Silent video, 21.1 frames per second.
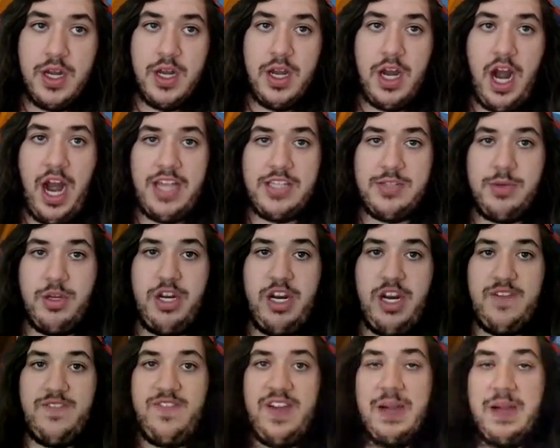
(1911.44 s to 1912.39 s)
All right, so we get
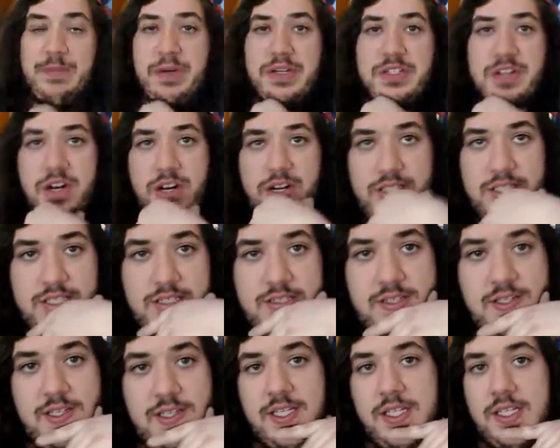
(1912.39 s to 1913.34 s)
out of 5 prize
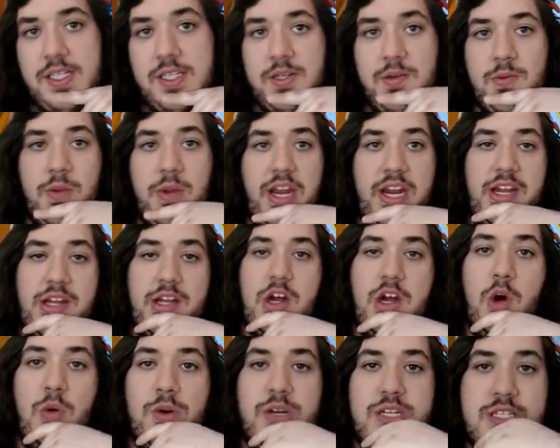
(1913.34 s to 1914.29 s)
cards. We get a
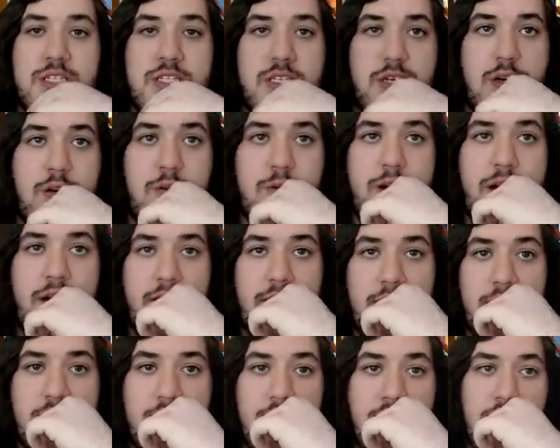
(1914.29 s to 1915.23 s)
Colress.
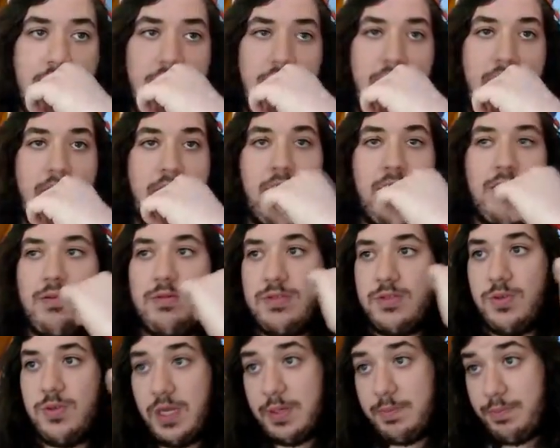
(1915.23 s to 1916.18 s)
Alrighty. And on
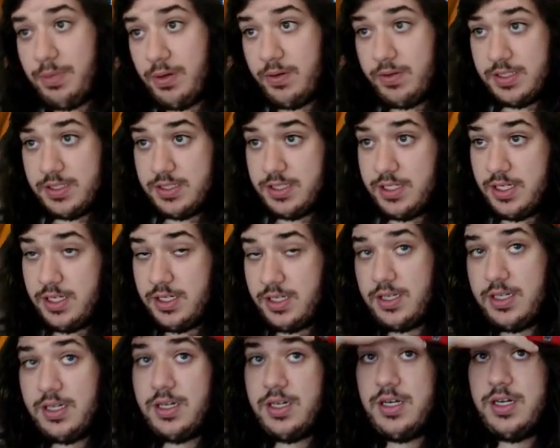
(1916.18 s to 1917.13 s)
to our opponent's
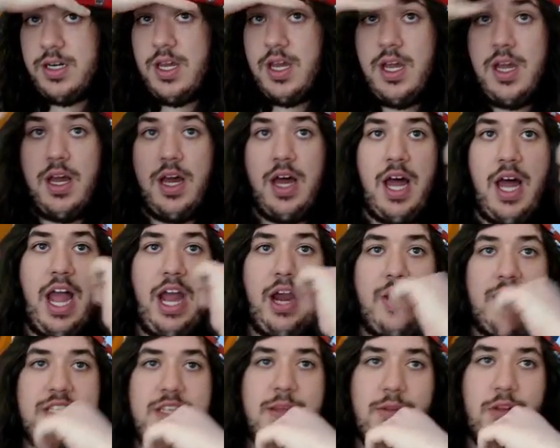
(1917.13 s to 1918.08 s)
turn.
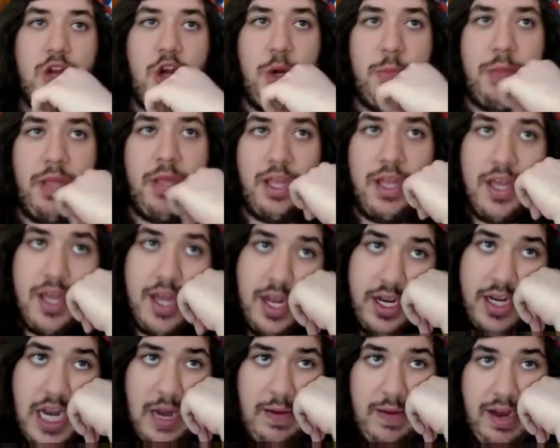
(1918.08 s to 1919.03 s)
Gonna set the Combee.
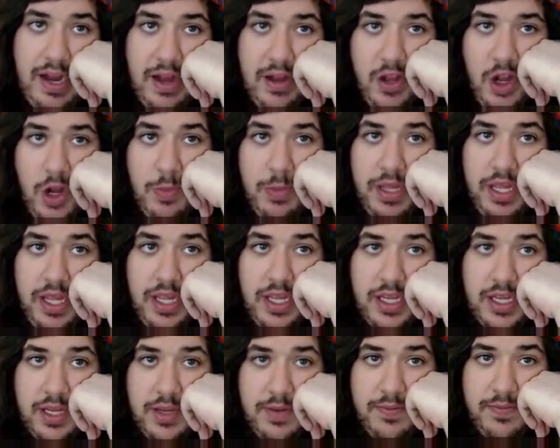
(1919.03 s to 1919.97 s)
Now, right now,
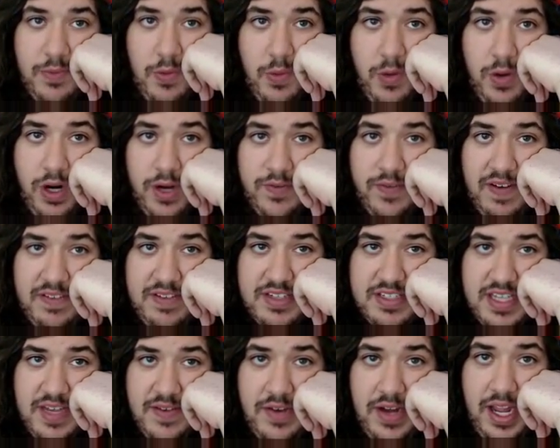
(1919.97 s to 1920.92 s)
Combee 4, 5, 6,
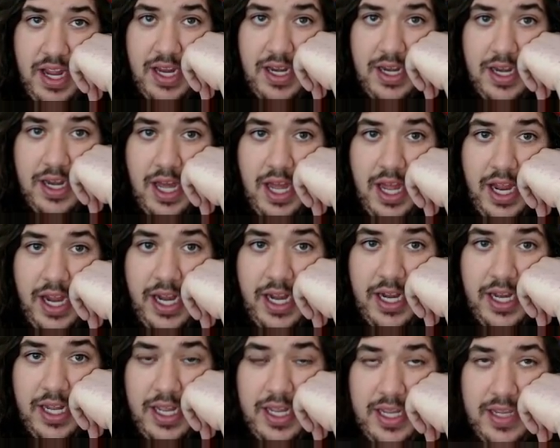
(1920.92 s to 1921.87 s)
7, 8,
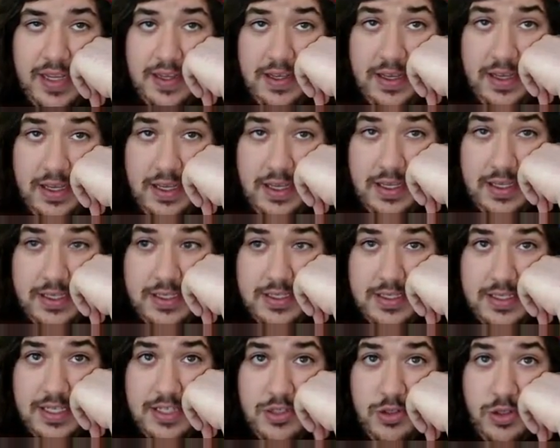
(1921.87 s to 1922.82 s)
9.
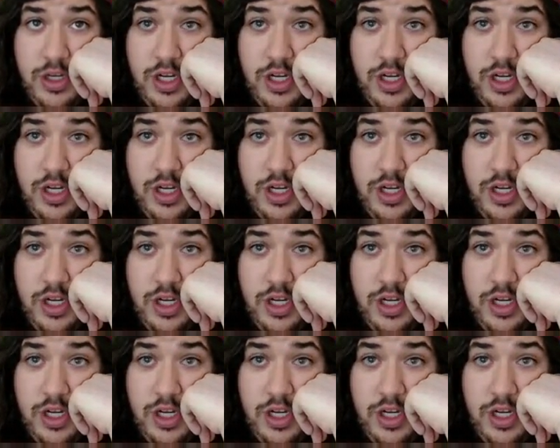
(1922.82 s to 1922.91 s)
He's doing